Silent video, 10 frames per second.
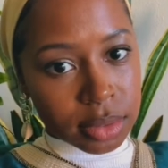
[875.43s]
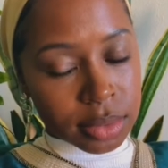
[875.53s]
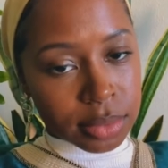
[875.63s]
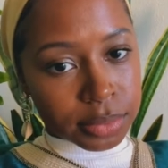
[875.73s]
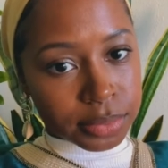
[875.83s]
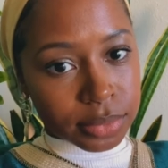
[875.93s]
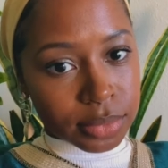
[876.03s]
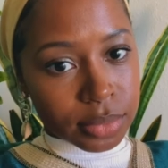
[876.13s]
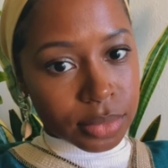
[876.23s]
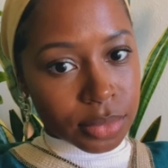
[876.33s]

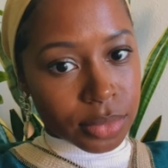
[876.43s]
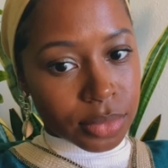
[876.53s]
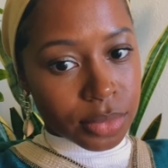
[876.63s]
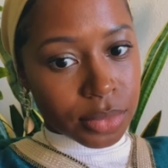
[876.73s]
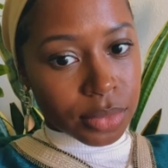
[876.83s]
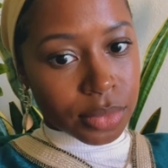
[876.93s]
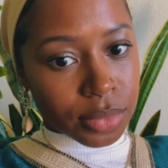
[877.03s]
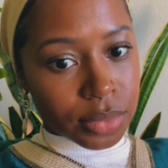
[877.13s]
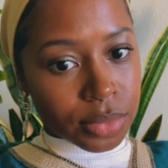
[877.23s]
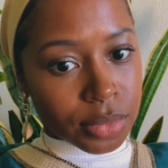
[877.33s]

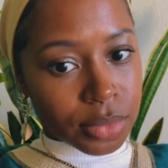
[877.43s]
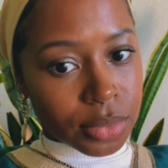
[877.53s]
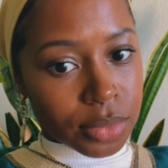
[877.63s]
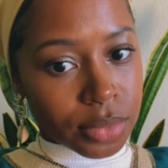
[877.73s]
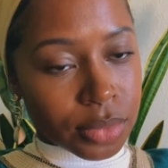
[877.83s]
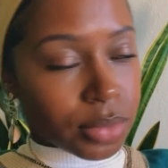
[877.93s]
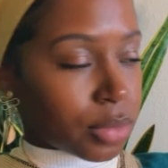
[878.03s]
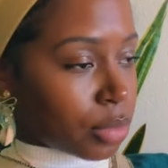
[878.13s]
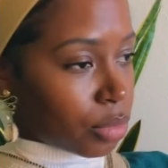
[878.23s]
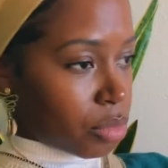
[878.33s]

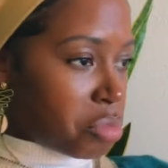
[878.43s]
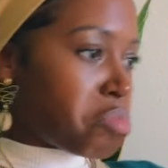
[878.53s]
No one is speaking in this clip.